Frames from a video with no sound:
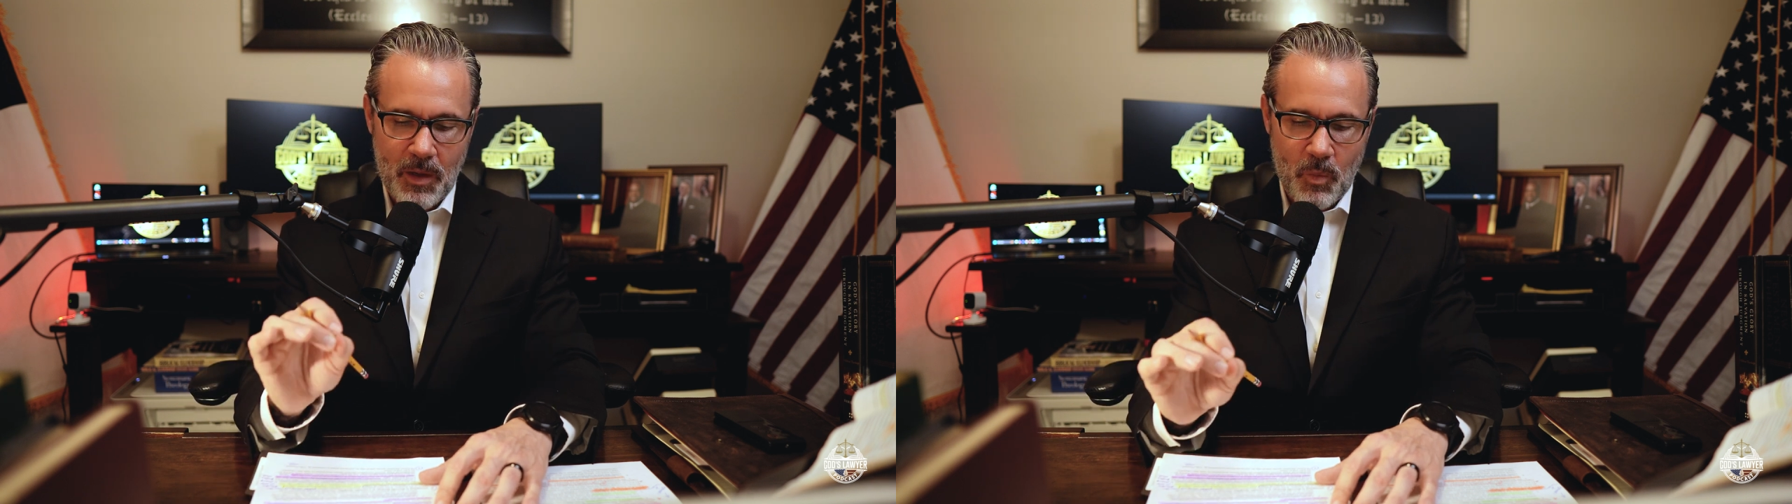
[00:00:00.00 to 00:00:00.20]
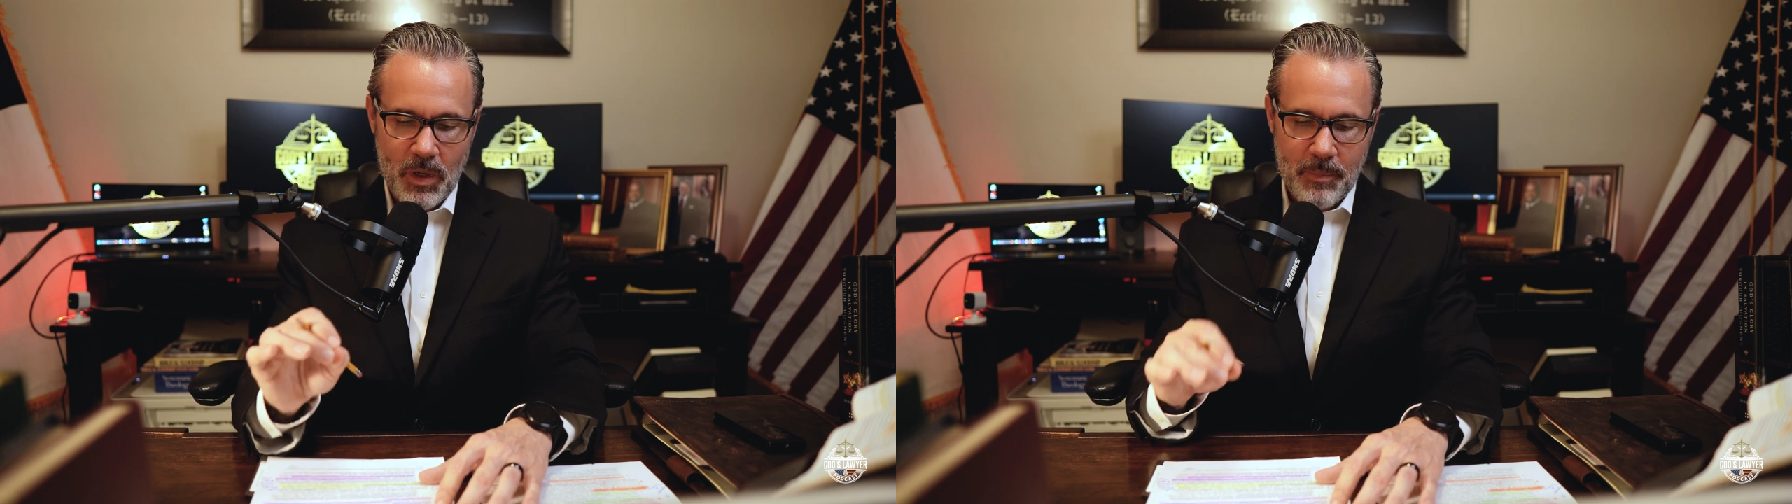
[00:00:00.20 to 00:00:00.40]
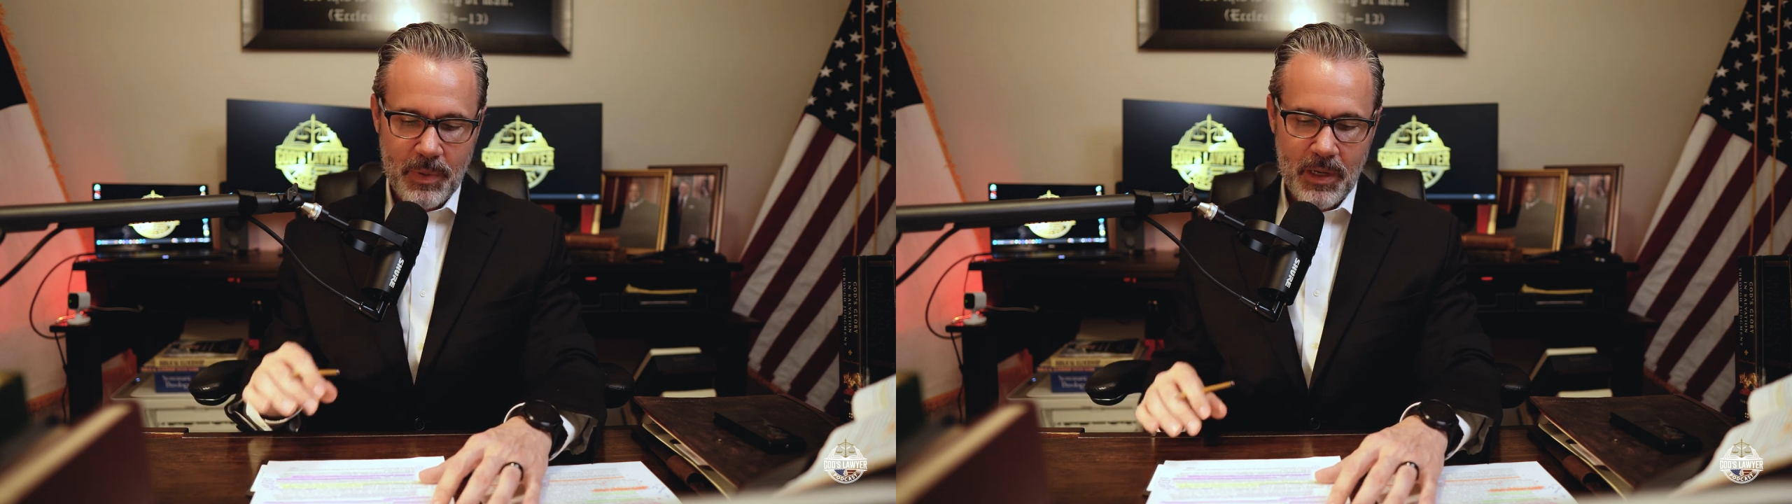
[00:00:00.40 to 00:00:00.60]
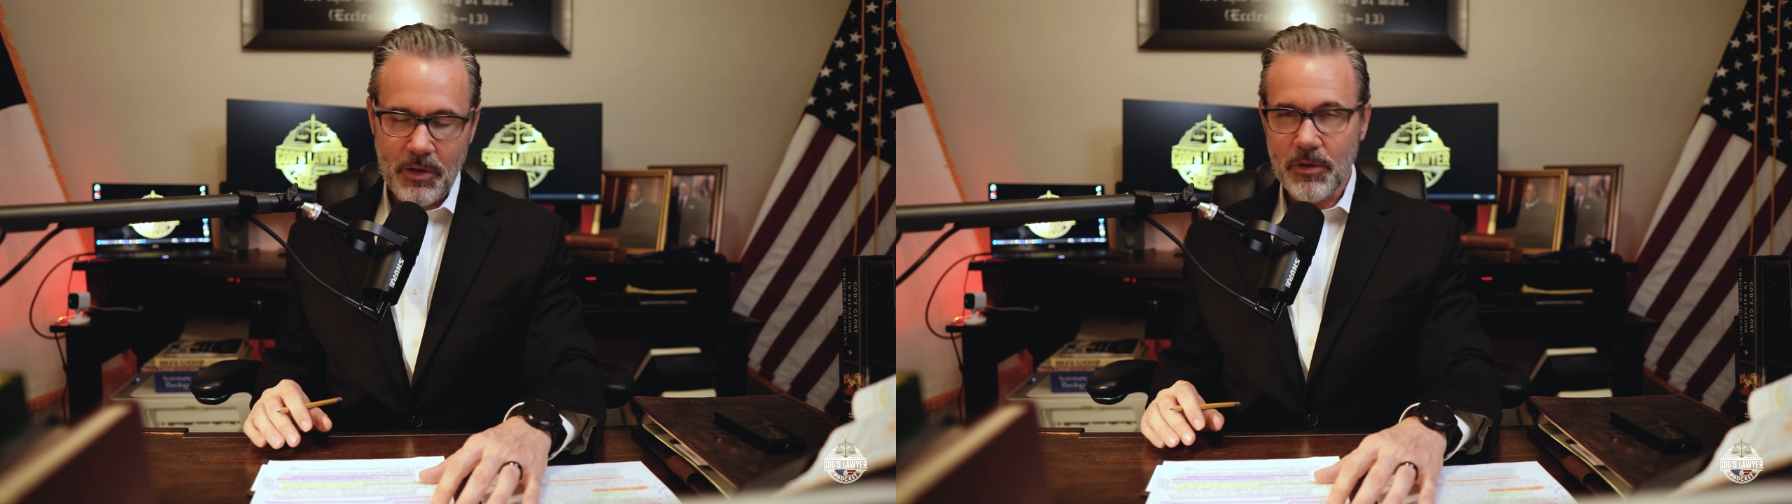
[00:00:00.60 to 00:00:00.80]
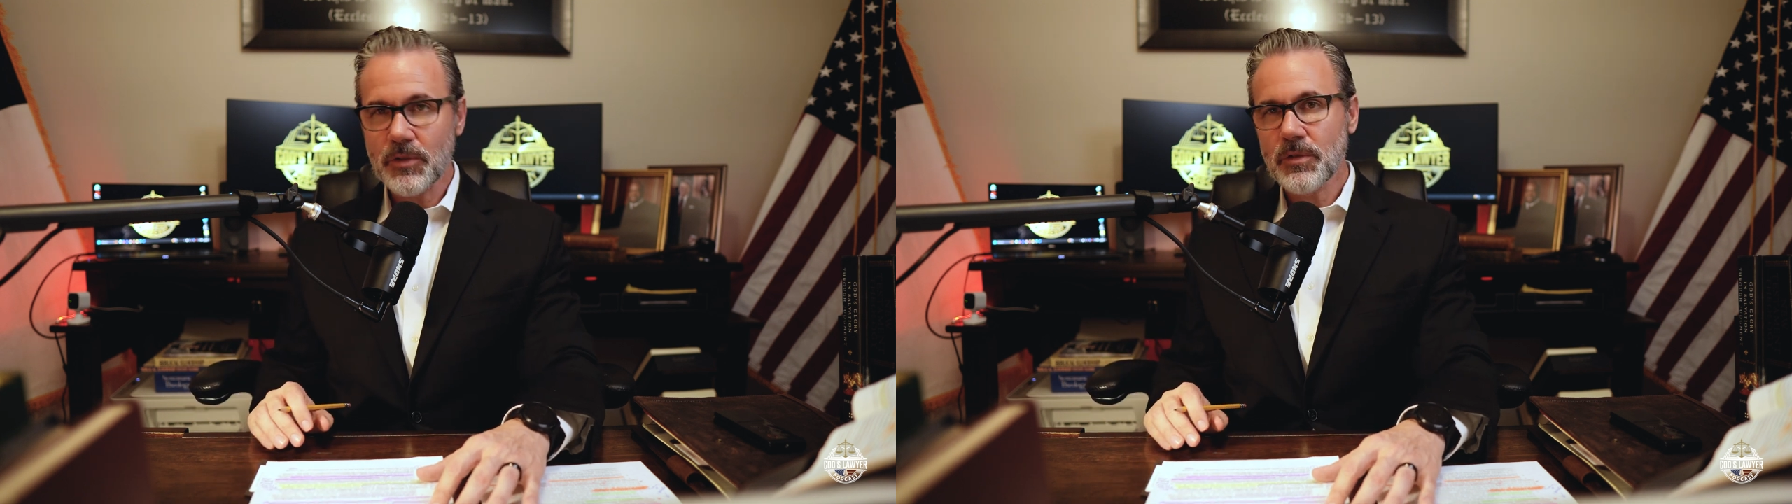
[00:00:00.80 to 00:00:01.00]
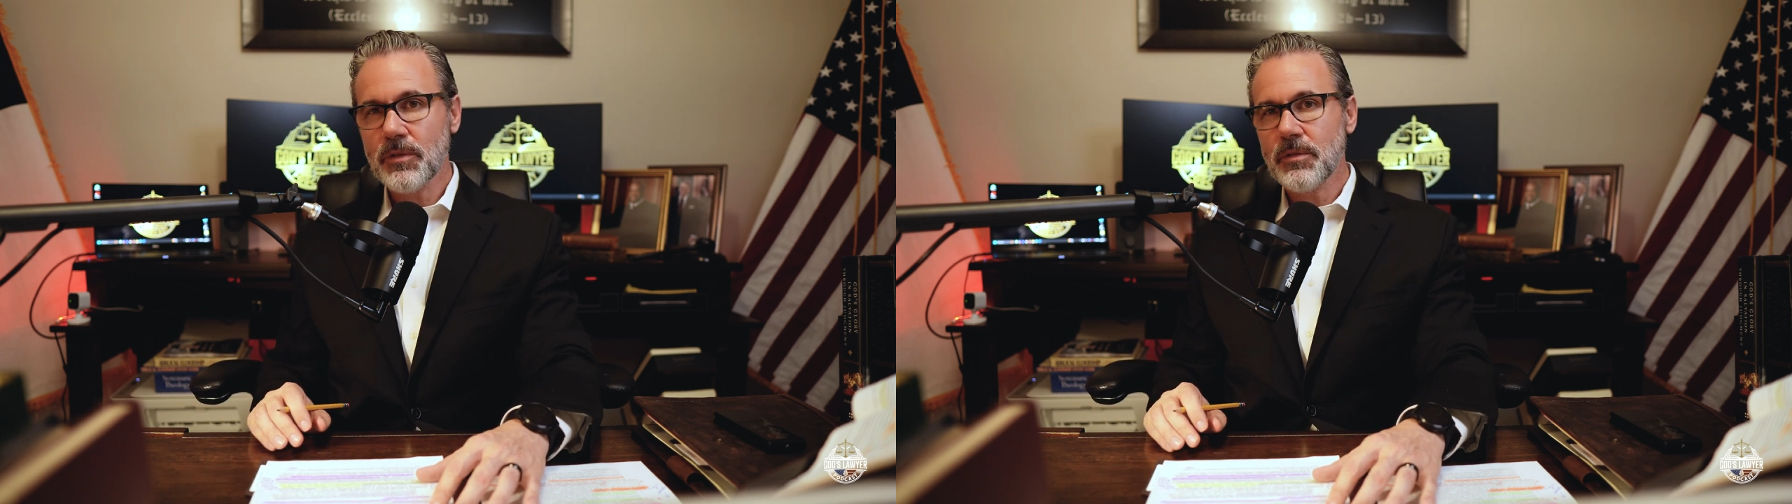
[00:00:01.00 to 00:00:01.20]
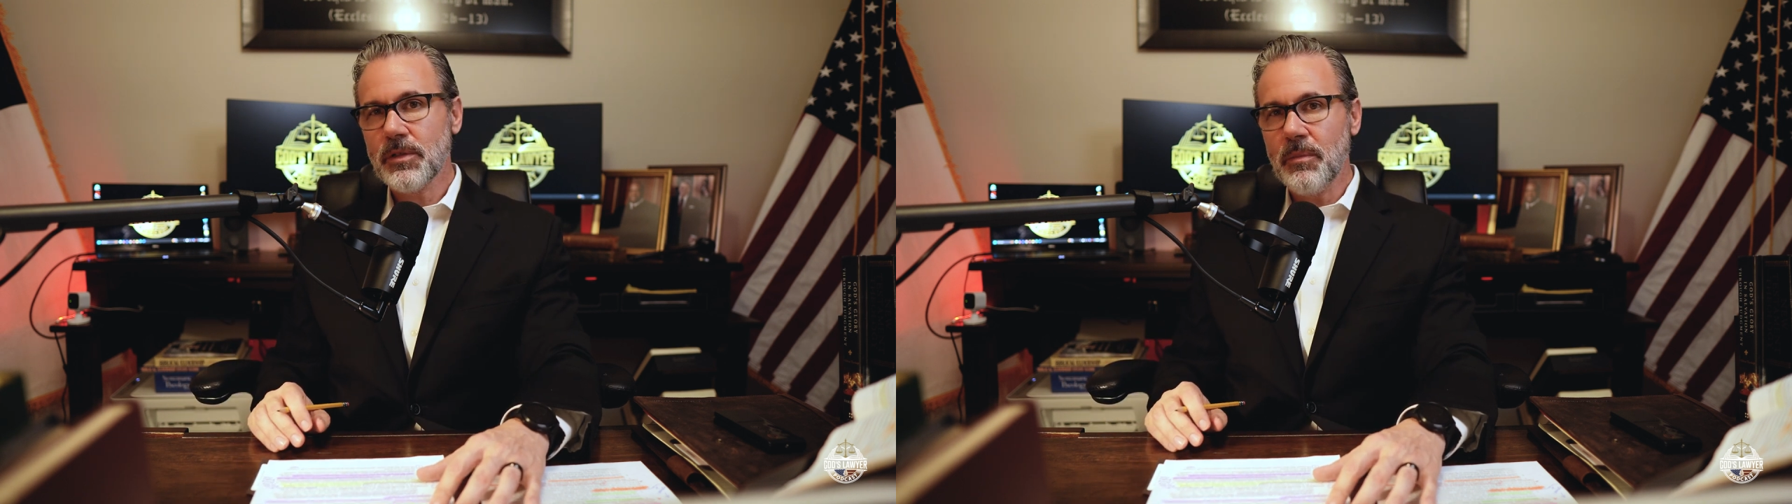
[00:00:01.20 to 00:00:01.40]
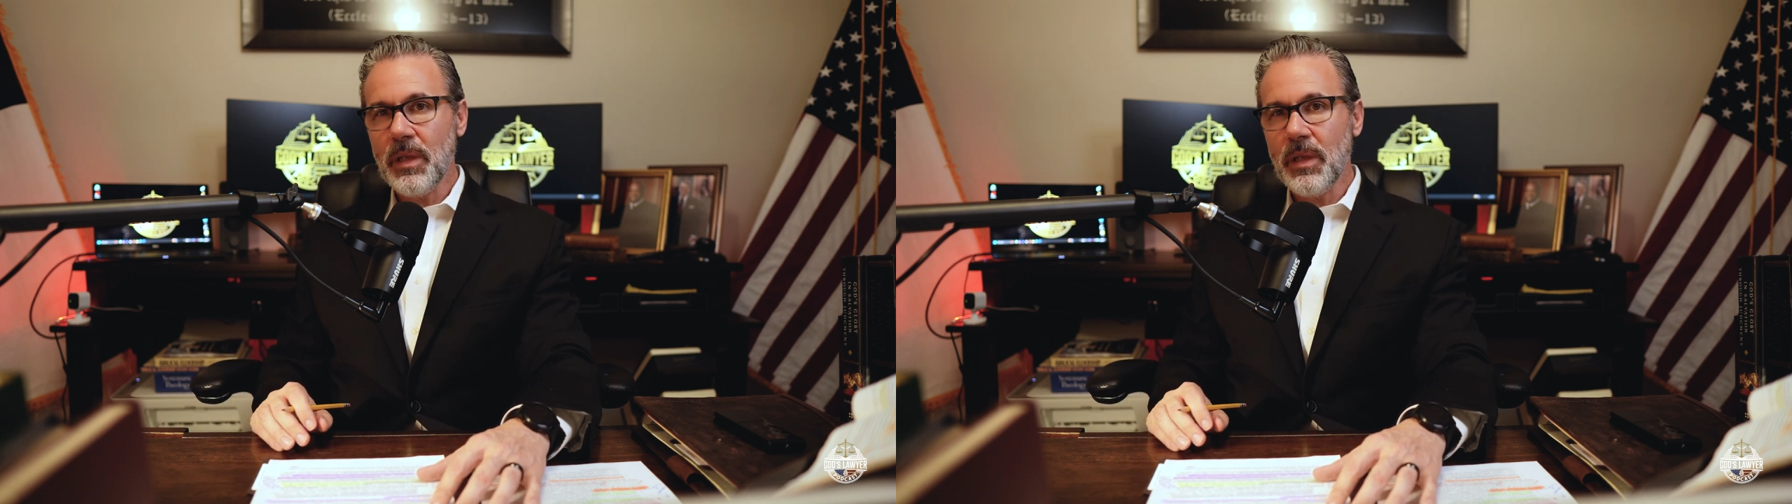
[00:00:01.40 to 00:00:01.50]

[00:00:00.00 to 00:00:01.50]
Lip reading: What appears to